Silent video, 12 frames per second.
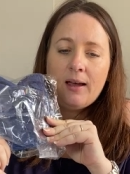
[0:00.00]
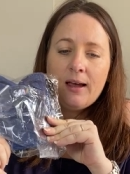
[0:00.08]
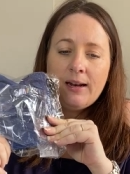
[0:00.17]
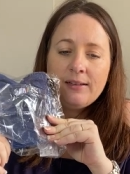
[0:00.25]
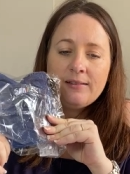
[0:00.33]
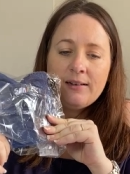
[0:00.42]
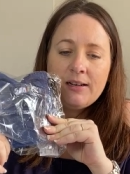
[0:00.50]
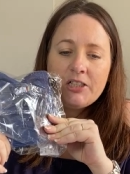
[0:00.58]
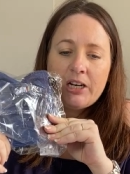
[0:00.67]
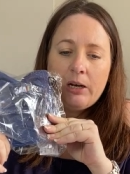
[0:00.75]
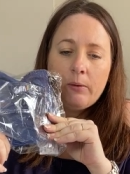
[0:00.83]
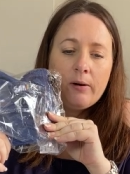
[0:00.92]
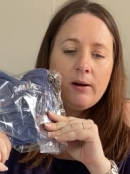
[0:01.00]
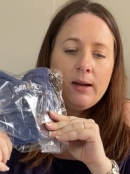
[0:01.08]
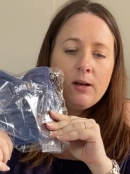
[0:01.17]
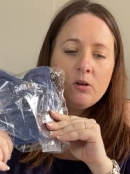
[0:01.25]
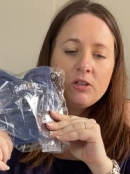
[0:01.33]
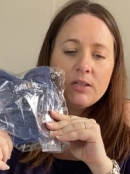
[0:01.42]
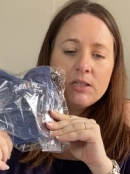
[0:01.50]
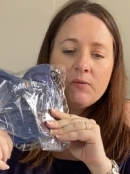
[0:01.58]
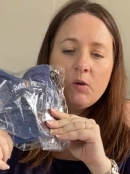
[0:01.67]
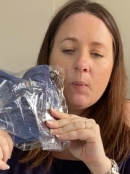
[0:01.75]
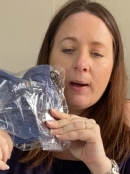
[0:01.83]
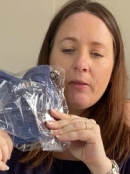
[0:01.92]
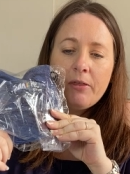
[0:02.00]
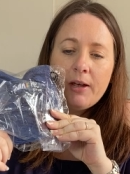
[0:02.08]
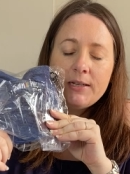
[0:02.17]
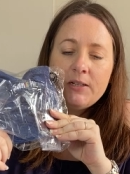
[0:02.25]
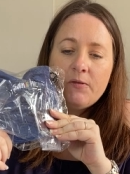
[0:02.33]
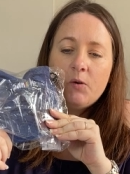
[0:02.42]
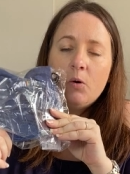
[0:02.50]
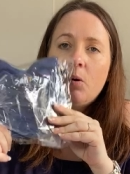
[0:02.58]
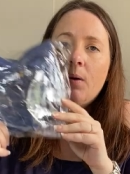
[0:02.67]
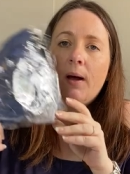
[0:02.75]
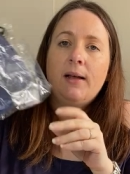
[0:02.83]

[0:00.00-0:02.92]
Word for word: Uh, listed it in January, cost us £4.34